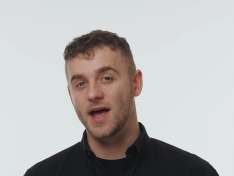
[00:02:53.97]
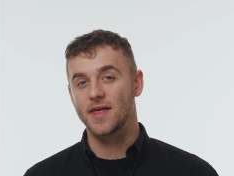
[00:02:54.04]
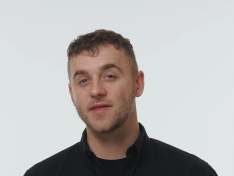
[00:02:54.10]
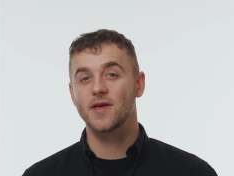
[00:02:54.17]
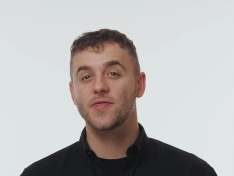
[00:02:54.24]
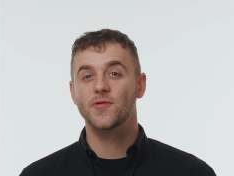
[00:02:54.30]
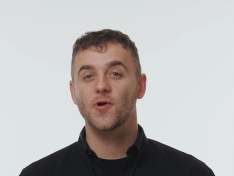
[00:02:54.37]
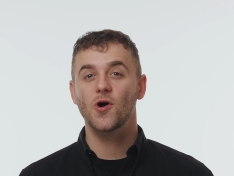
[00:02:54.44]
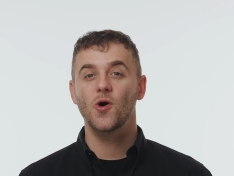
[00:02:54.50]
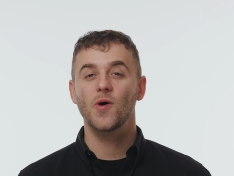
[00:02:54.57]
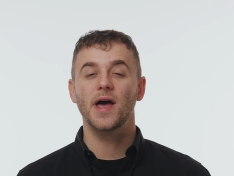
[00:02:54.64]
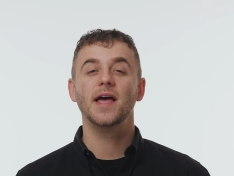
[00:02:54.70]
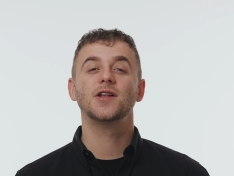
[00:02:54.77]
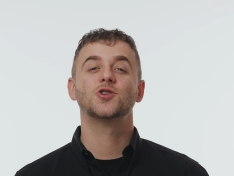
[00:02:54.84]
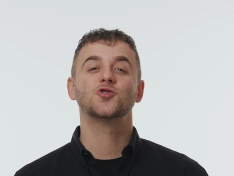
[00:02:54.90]
and they throw
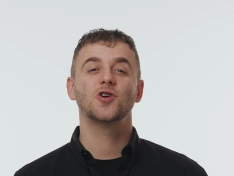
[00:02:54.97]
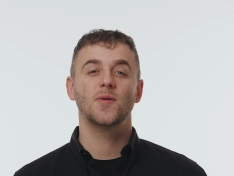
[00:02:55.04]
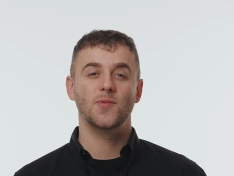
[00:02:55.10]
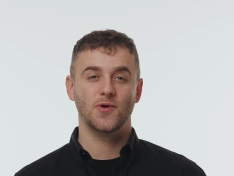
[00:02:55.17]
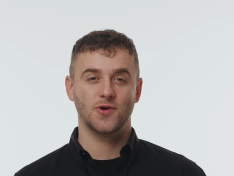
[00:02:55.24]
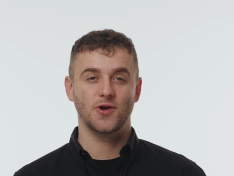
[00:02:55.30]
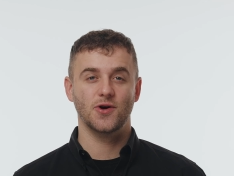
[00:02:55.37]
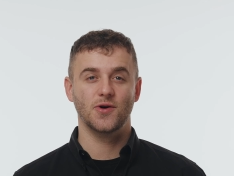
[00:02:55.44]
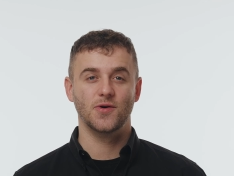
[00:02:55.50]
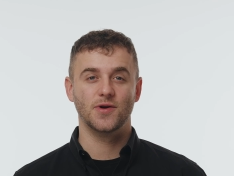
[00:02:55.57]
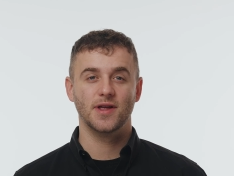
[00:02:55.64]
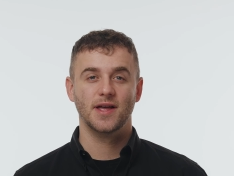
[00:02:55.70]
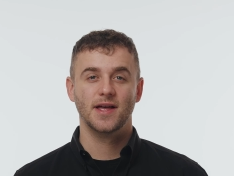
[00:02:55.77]
a trouble code.